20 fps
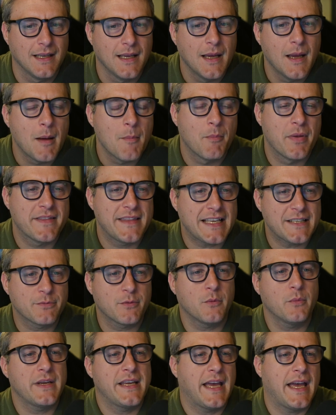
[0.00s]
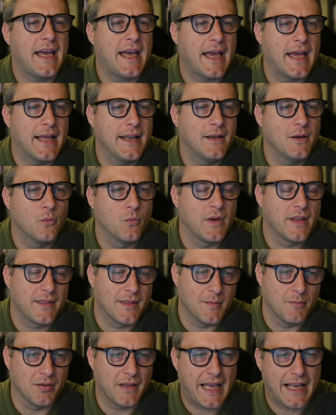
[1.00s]
But that's what we had with the
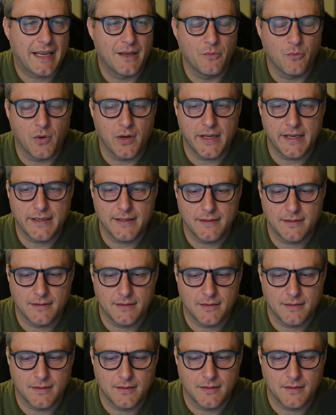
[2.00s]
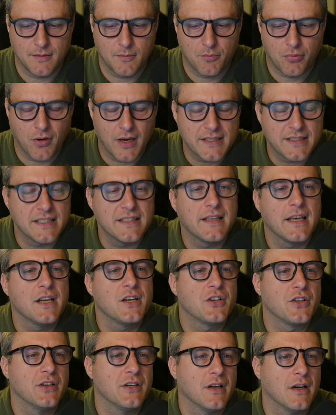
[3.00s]
black and white
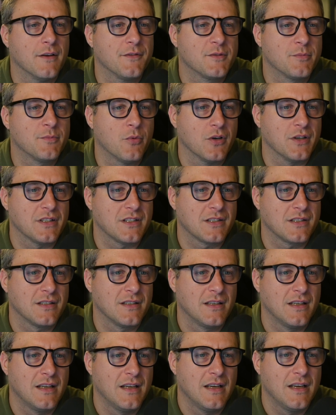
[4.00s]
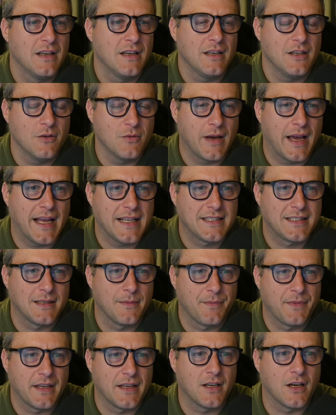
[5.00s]
presentation of sports. You had
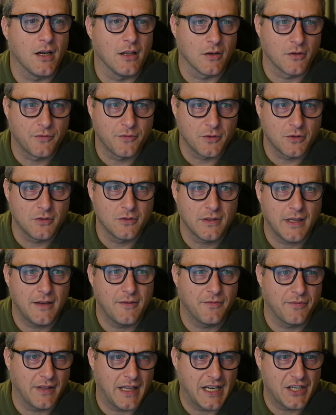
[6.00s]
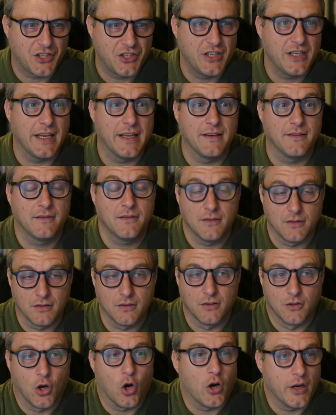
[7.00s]
something colorful and flashy and
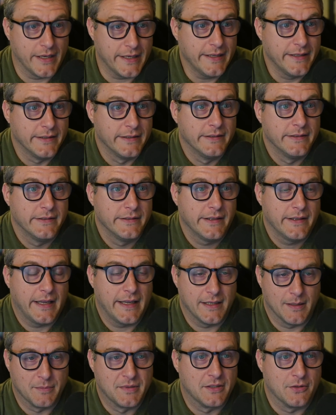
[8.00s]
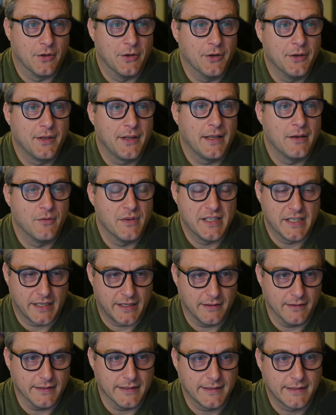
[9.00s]
gaudy and absurd and
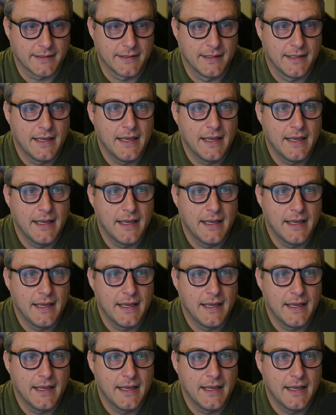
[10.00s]
ridiculous.